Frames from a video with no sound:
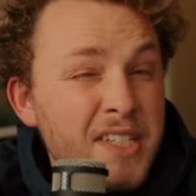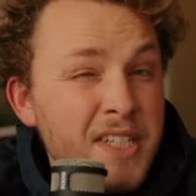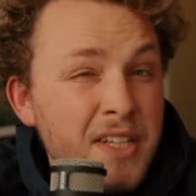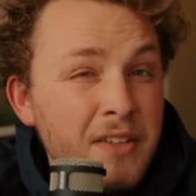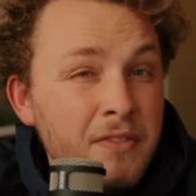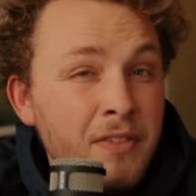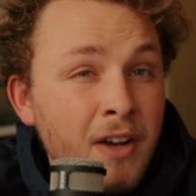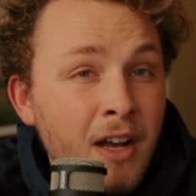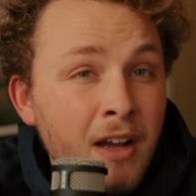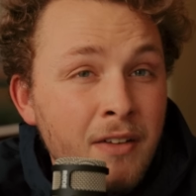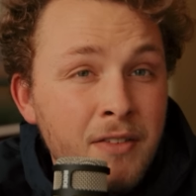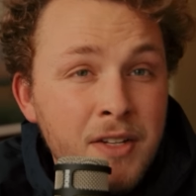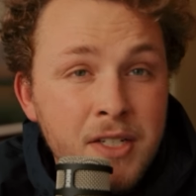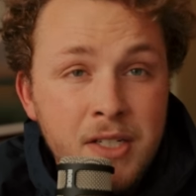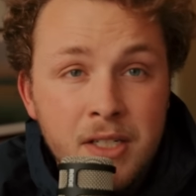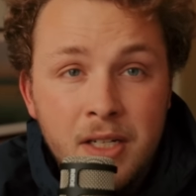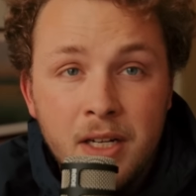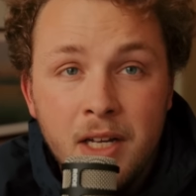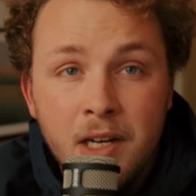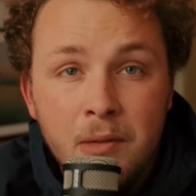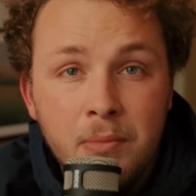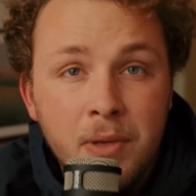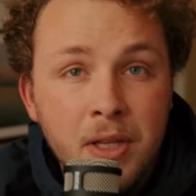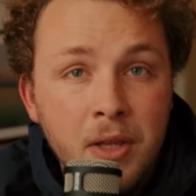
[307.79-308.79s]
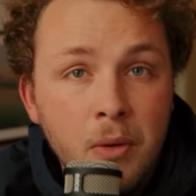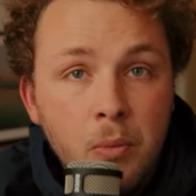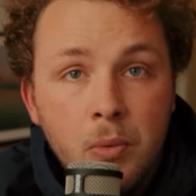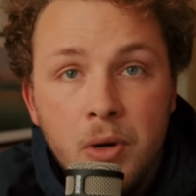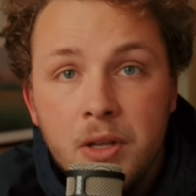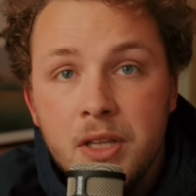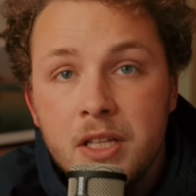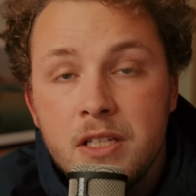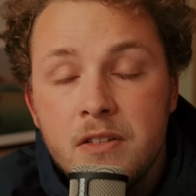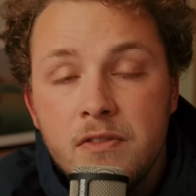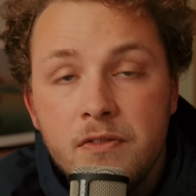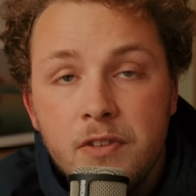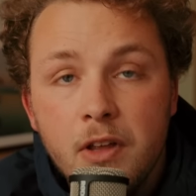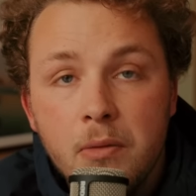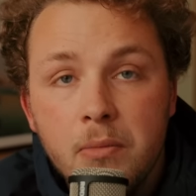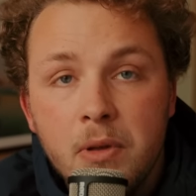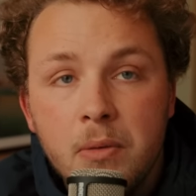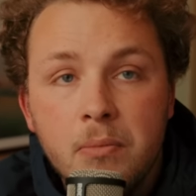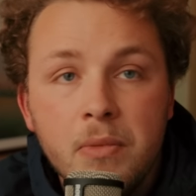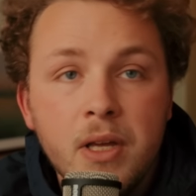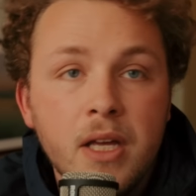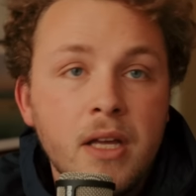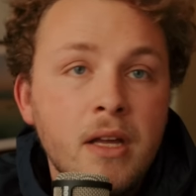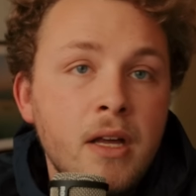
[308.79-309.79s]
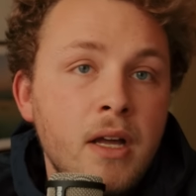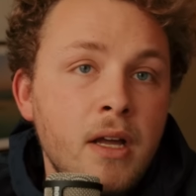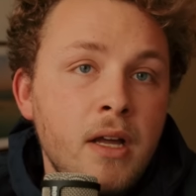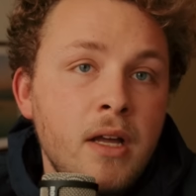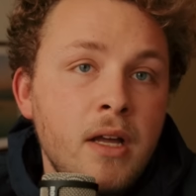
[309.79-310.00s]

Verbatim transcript: T five isn't going to be the one that's filming me.